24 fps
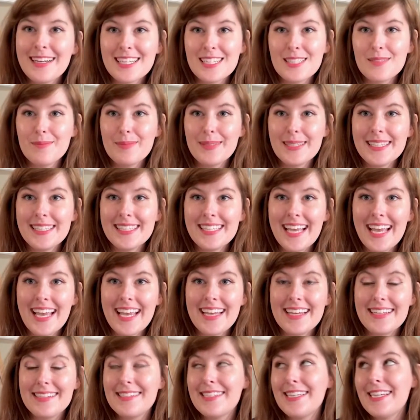going to be
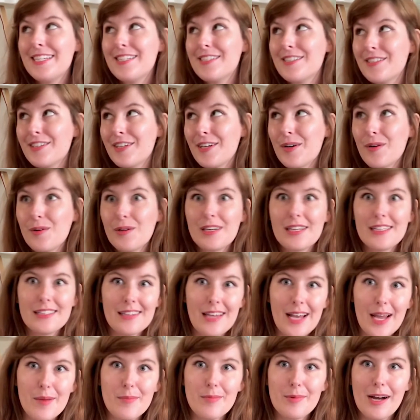a teacher or a
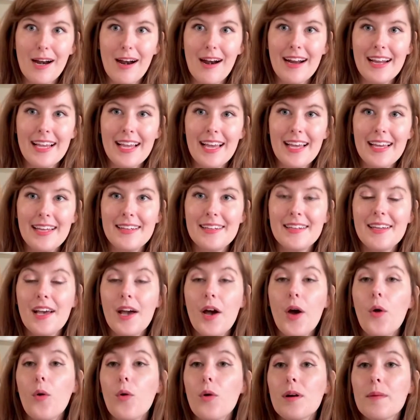librarian,
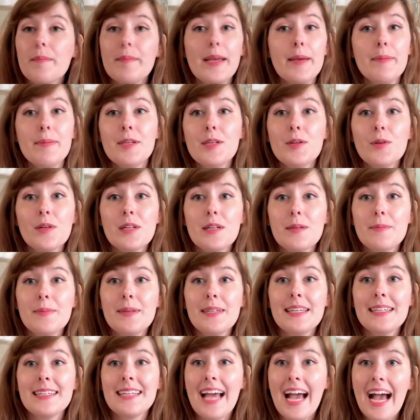or maybe you want to
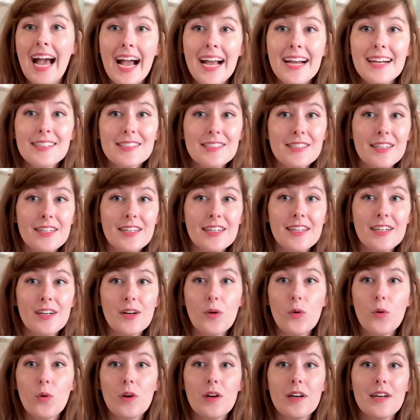be an actor
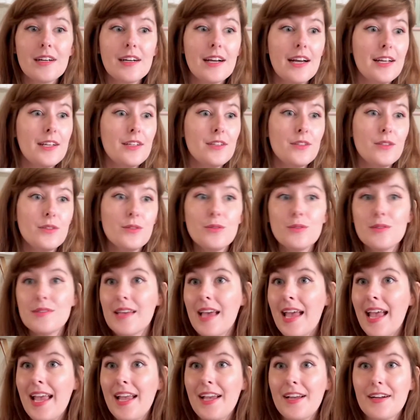or a news
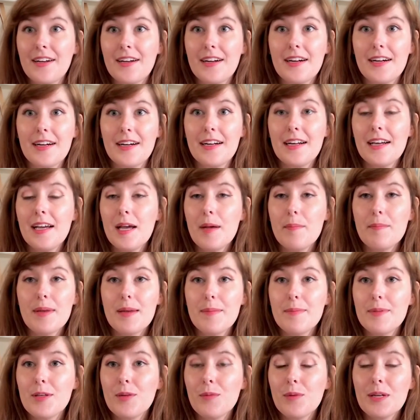anchor.
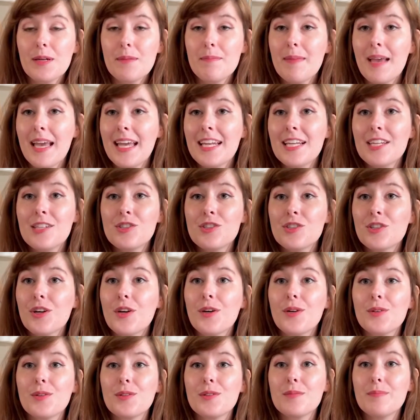Maybe you want to manage your
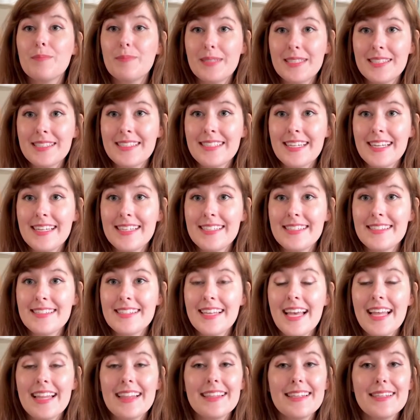own business.
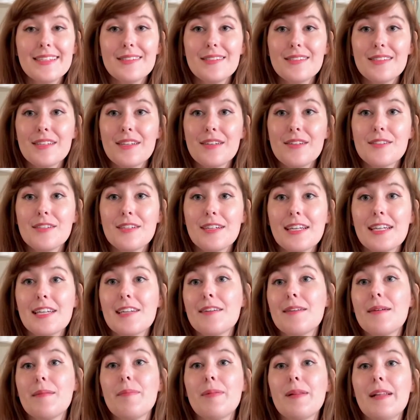These skills are going
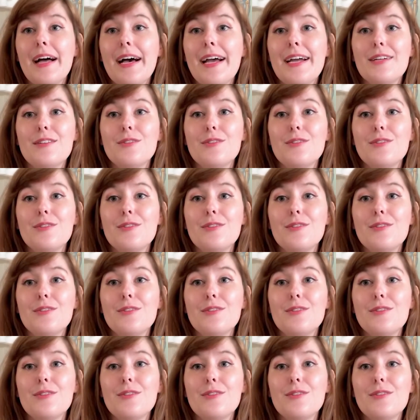to apply